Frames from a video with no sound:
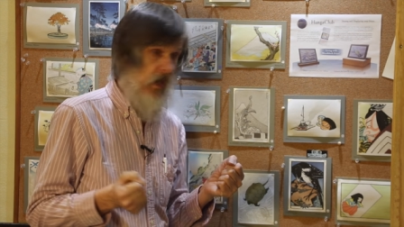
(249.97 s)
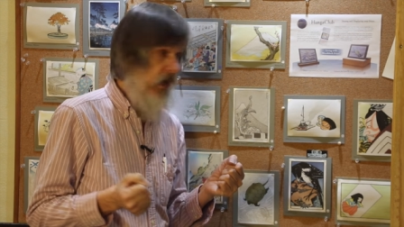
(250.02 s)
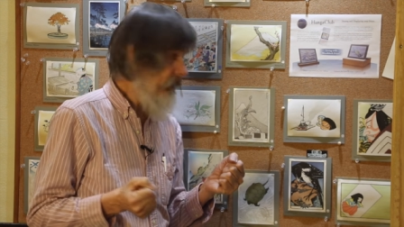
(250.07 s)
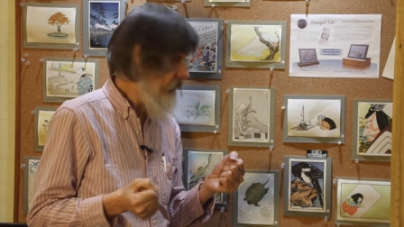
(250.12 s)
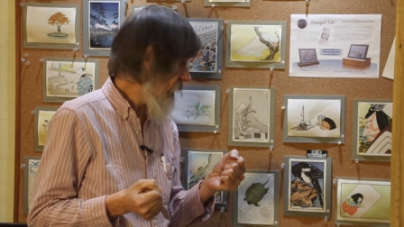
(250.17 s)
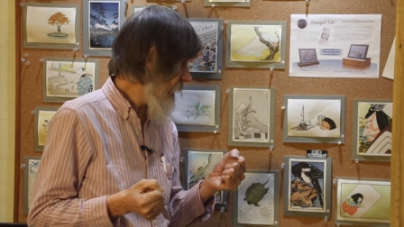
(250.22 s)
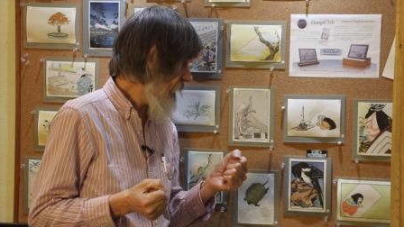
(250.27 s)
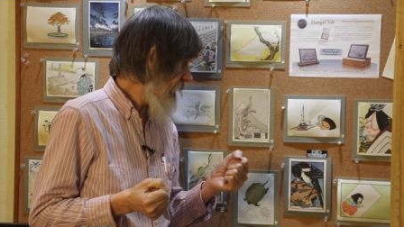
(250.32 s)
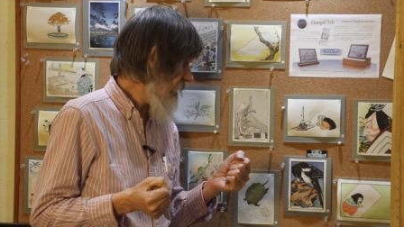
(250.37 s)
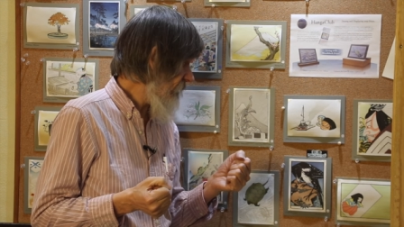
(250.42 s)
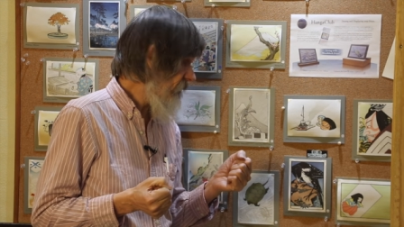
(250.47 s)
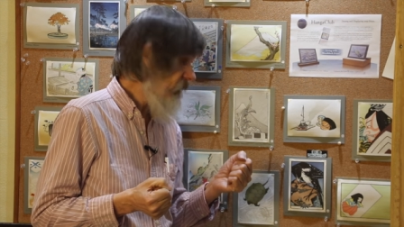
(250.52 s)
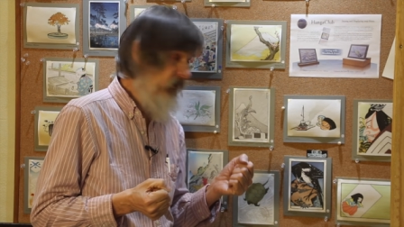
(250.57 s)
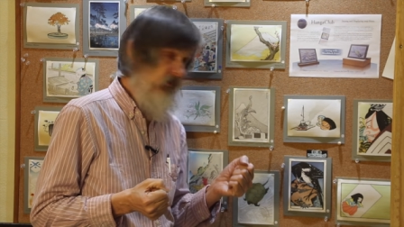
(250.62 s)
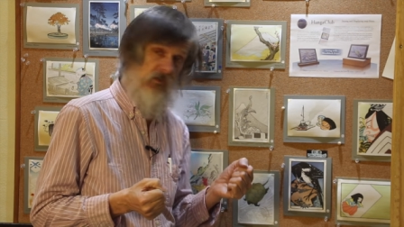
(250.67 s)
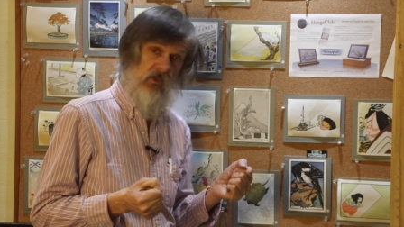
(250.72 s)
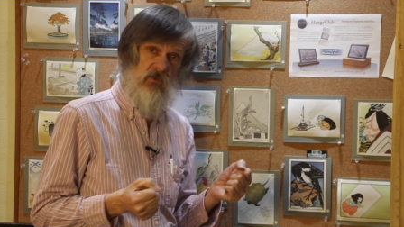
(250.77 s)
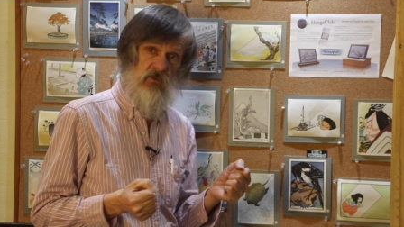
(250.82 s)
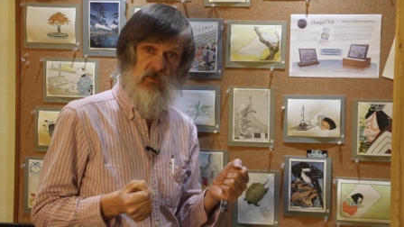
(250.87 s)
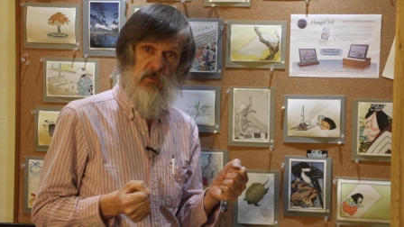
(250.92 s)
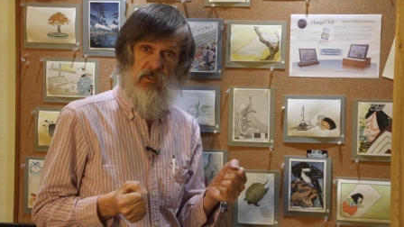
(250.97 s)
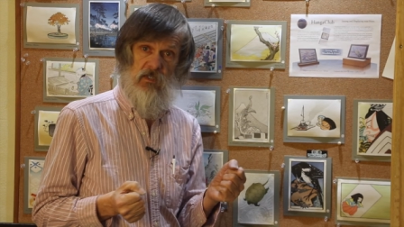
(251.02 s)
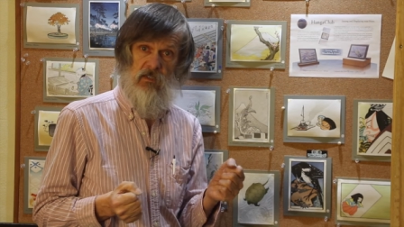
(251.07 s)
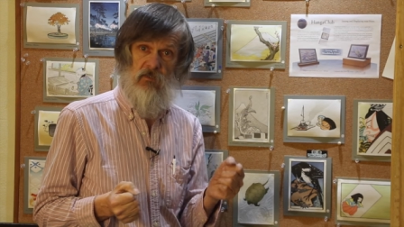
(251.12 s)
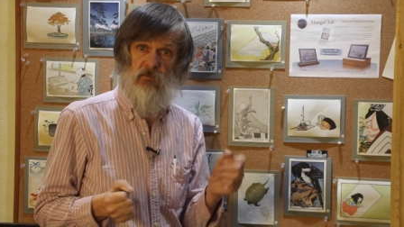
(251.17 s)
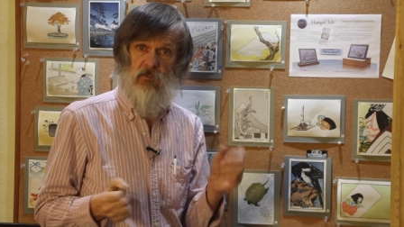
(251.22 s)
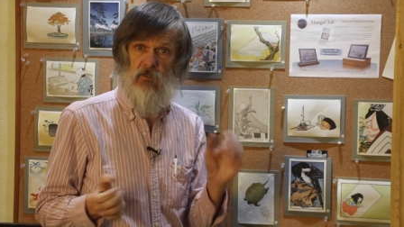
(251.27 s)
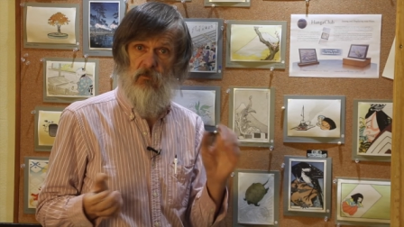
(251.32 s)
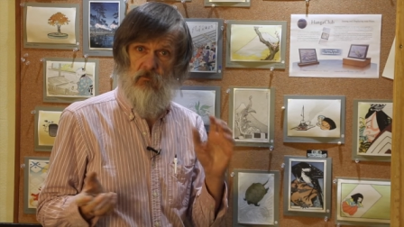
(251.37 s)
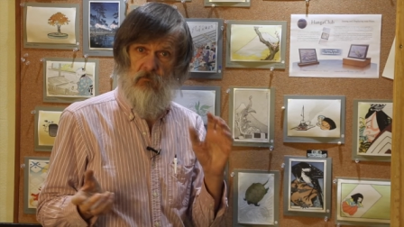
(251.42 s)
I believe, such
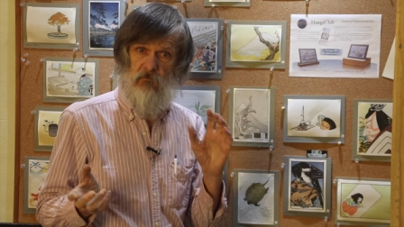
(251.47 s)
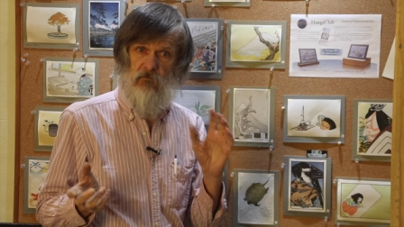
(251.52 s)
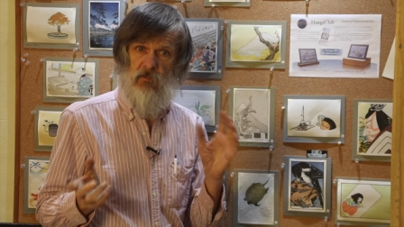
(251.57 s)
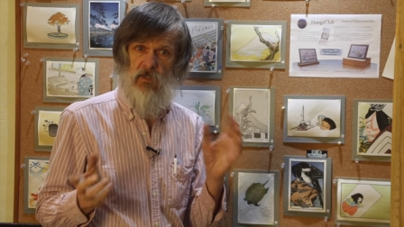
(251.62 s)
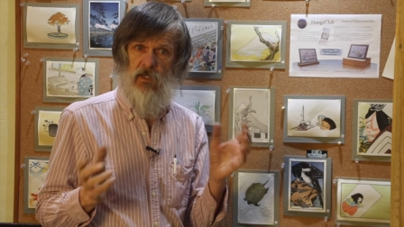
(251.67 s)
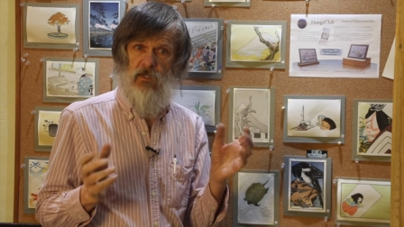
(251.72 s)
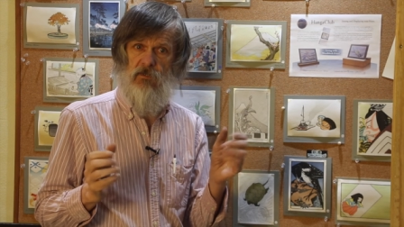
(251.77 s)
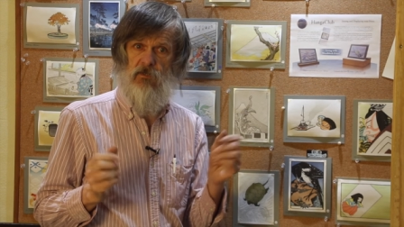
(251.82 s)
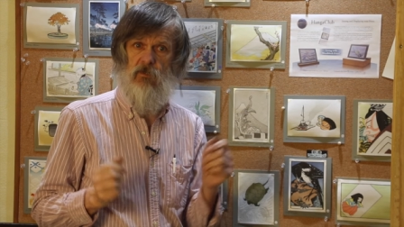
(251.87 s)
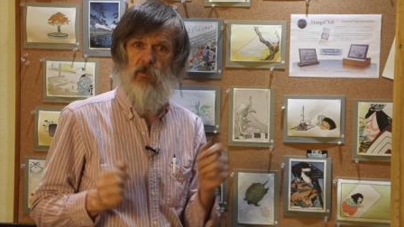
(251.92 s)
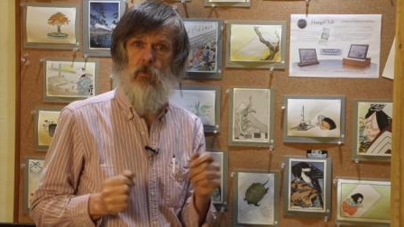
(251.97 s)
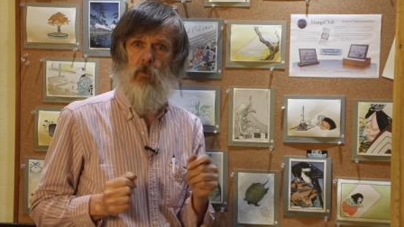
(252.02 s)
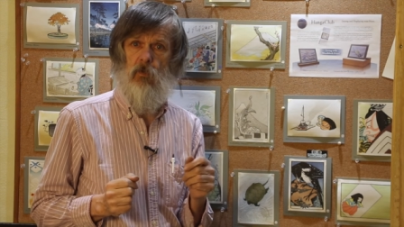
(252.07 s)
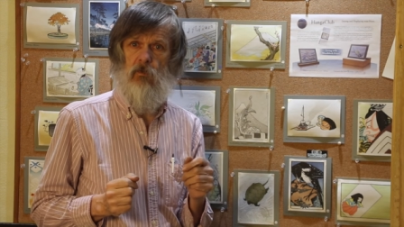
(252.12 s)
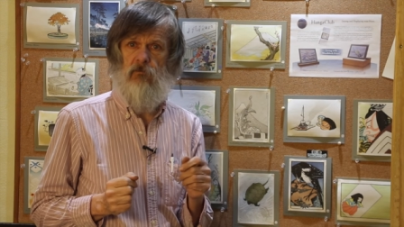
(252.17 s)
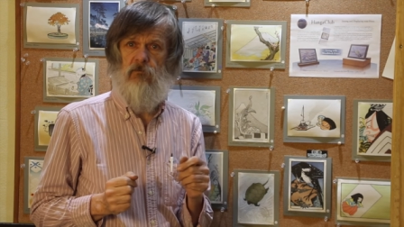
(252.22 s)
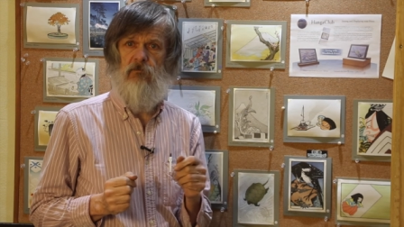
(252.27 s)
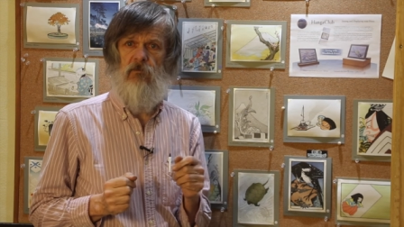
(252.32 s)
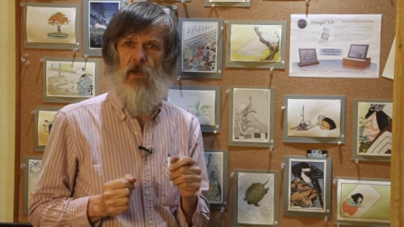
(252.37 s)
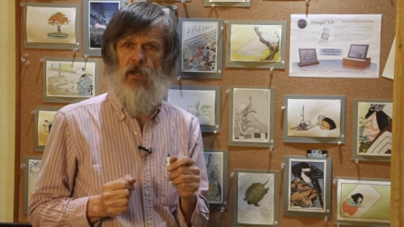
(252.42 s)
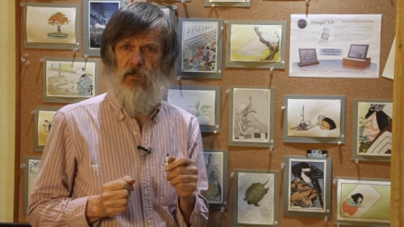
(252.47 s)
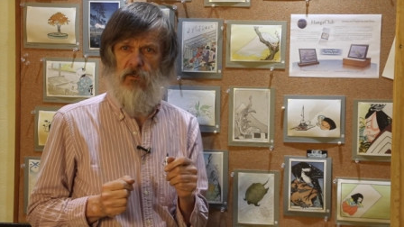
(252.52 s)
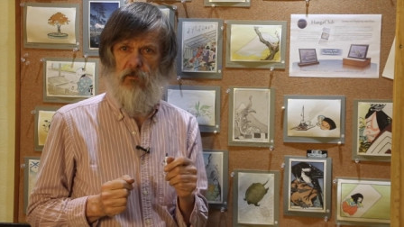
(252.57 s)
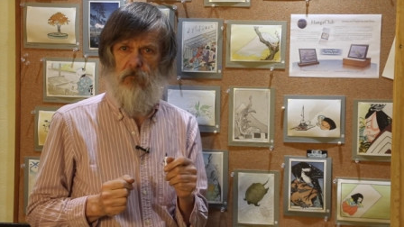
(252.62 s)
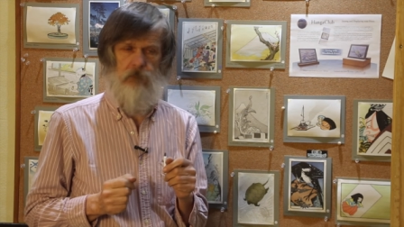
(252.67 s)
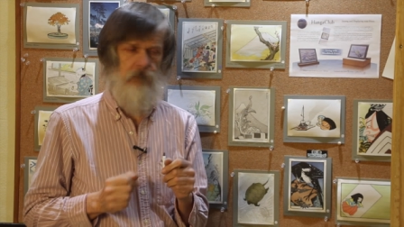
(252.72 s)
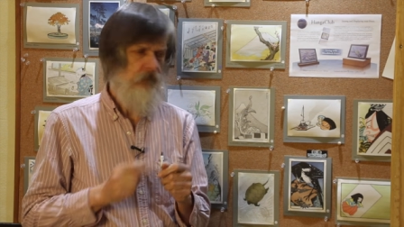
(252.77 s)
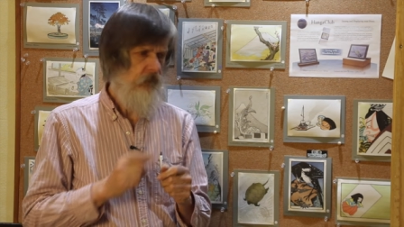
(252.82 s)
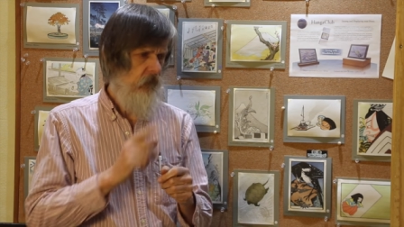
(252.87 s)
things as flood or fire.